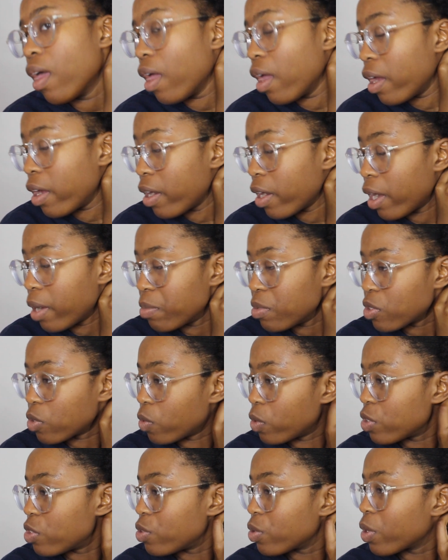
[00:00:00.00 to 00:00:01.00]
and I'm just
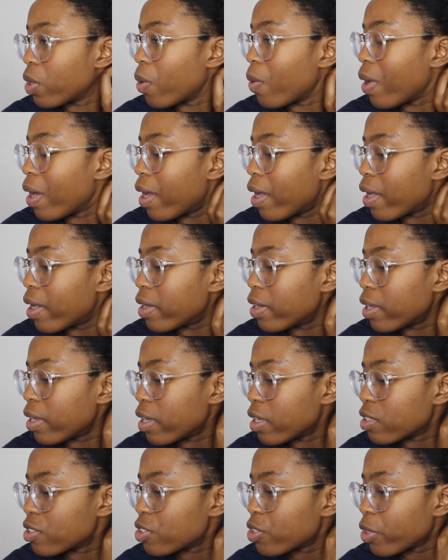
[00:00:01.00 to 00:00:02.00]
going to go ahead
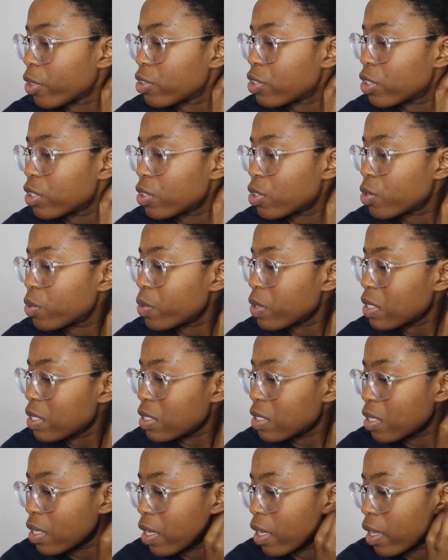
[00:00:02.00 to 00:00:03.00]
and start
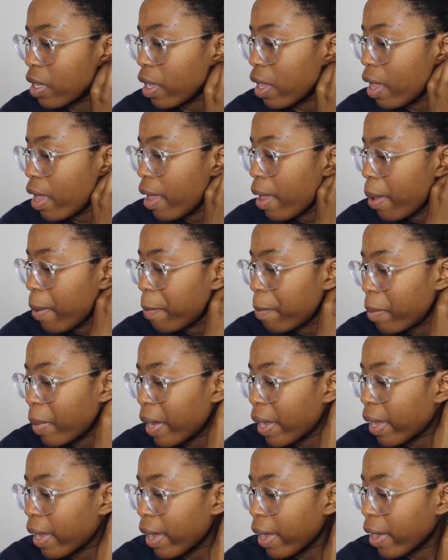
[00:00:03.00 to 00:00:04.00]
twisting
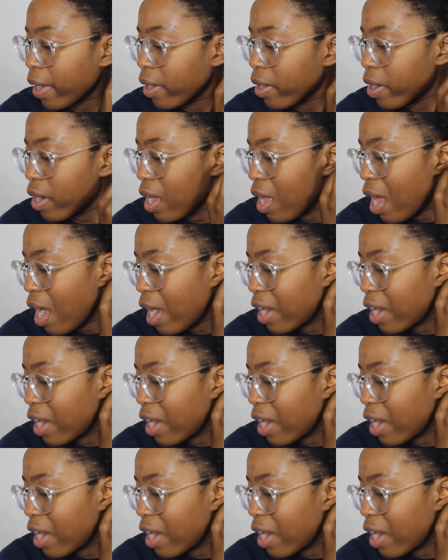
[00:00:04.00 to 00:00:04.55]
my hair.